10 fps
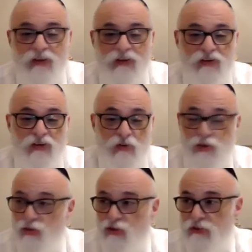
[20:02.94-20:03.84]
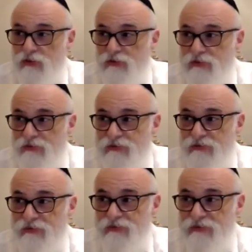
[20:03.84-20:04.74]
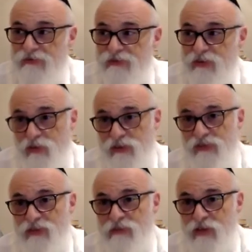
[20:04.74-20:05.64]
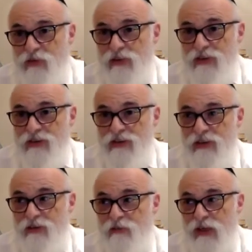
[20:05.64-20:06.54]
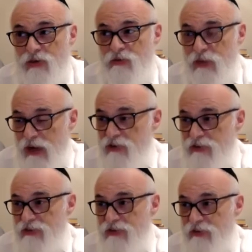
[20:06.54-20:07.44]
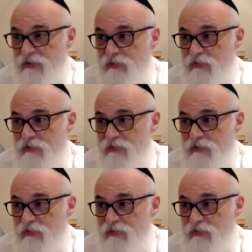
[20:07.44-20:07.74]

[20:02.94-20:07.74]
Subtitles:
So he was torn. He wanted very much wanted to see him, but he was embarrassed to see him.